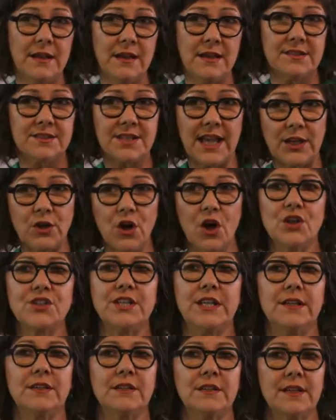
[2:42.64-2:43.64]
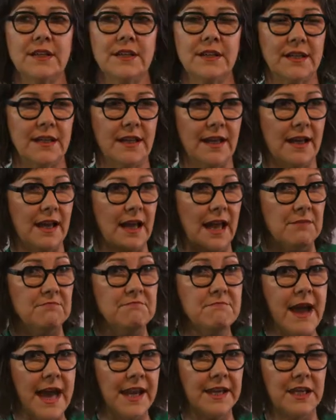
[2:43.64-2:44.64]
psychotic
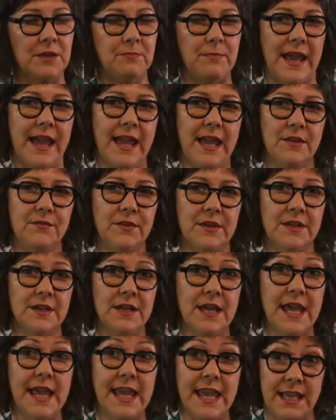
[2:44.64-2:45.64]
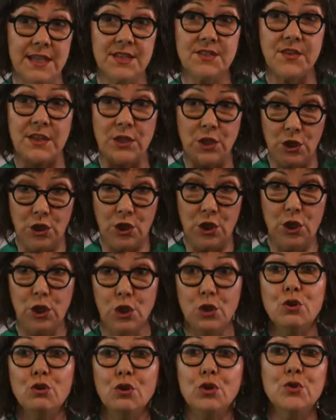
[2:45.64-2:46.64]
and manic behaviour is that
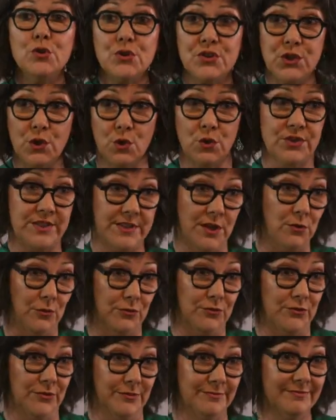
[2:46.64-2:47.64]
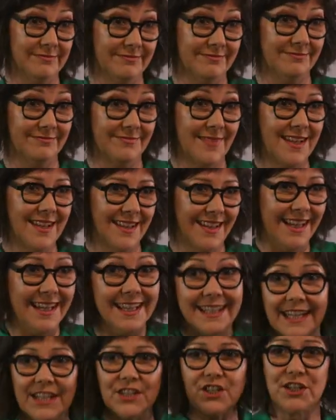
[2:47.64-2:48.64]
you lose yourself
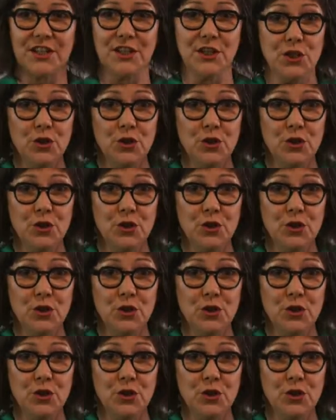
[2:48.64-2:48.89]
in it.